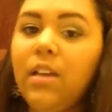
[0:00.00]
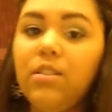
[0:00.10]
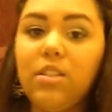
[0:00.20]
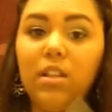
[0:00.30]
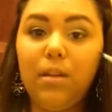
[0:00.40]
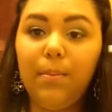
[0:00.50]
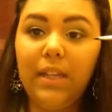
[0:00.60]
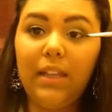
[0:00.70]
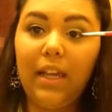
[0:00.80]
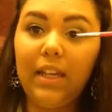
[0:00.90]
just gonna
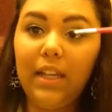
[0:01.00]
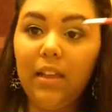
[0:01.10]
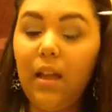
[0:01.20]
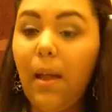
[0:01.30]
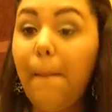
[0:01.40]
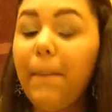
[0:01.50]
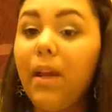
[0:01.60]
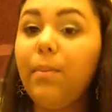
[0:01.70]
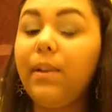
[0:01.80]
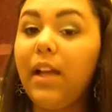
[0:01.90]
be lining my
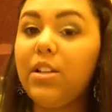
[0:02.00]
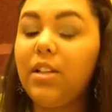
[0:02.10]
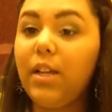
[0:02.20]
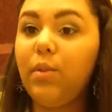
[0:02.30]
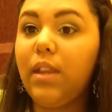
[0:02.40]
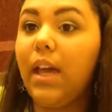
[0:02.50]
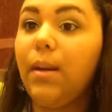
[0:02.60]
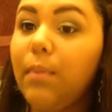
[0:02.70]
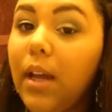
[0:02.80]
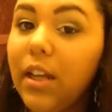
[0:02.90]
upper lash line with that.
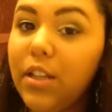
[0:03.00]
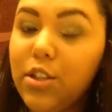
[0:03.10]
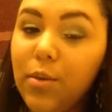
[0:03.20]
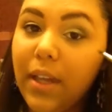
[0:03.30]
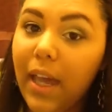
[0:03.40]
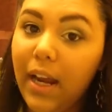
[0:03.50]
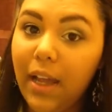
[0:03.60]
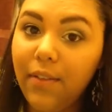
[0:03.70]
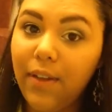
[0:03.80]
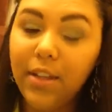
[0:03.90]
I'm not gonna do a cat
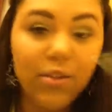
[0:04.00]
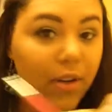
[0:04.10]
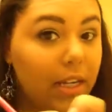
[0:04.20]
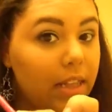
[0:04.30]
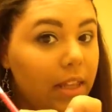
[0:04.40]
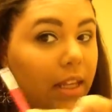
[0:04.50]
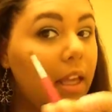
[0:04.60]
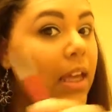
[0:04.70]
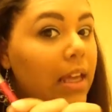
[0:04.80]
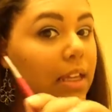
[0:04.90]
eye effect or anything.
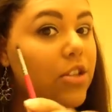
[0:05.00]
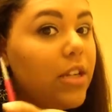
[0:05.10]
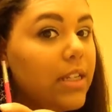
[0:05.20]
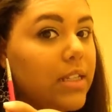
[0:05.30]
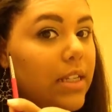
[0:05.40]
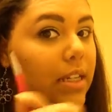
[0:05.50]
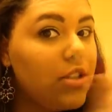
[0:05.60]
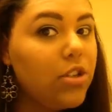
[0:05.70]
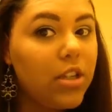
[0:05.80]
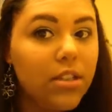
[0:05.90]
As you can see,
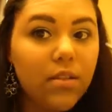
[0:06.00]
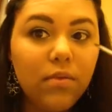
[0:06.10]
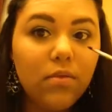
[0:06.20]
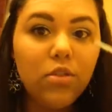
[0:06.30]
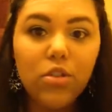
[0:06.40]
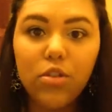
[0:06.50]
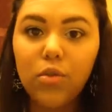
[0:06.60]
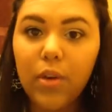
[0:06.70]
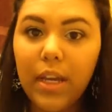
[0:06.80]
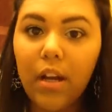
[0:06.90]
it's just
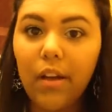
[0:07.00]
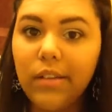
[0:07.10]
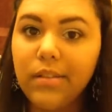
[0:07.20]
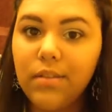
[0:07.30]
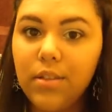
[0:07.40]
straight on.